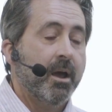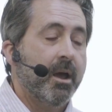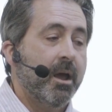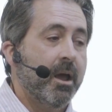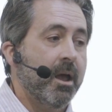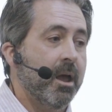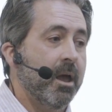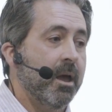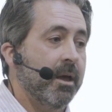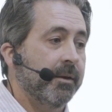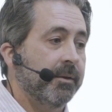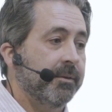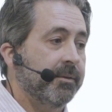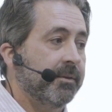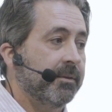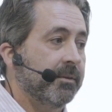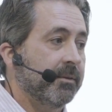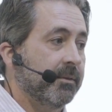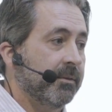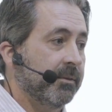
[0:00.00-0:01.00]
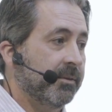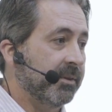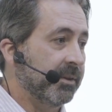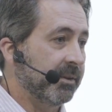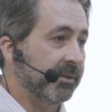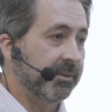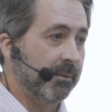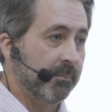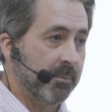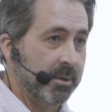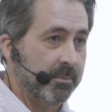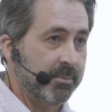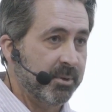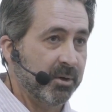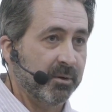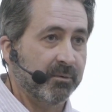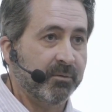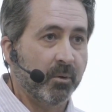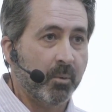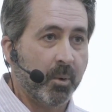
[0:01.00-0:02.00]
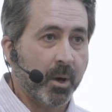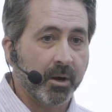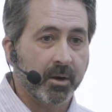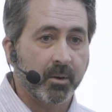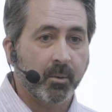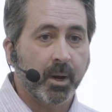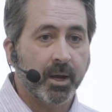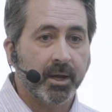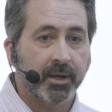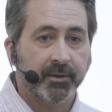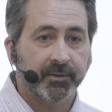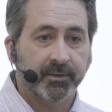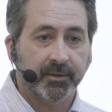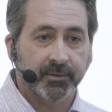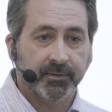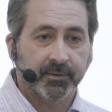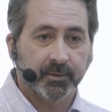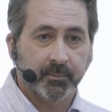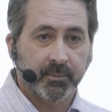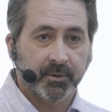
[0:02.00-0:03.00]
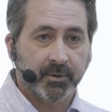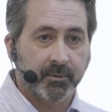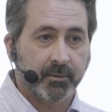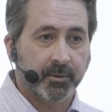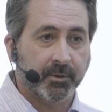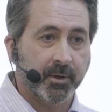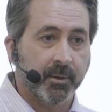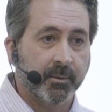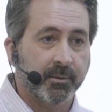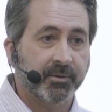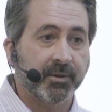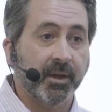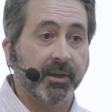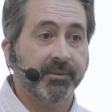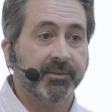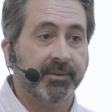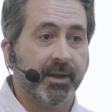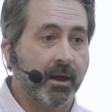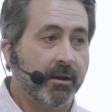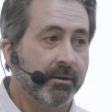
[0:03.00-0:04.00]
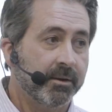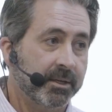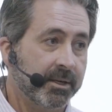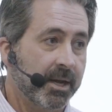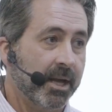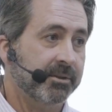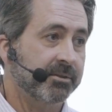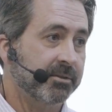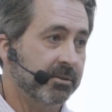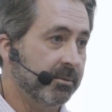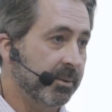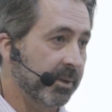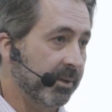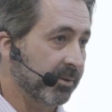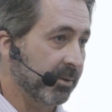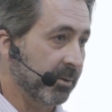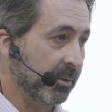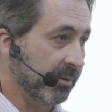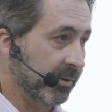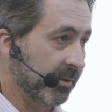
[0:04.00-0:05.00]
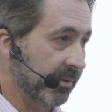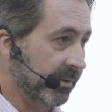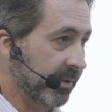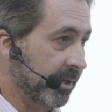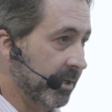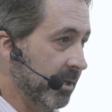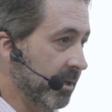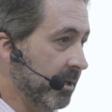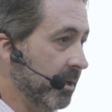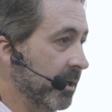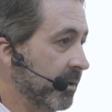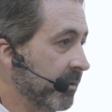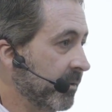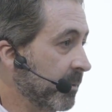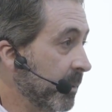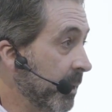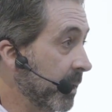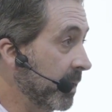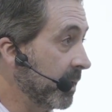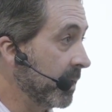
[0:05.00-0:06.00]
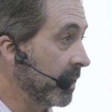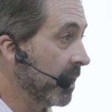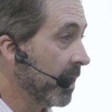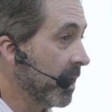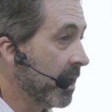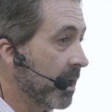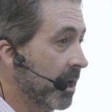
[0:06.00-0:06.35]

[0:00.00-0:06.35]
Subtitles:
and seeing some of the beautiful waterways and some of the astounding natural resources here in Sweden.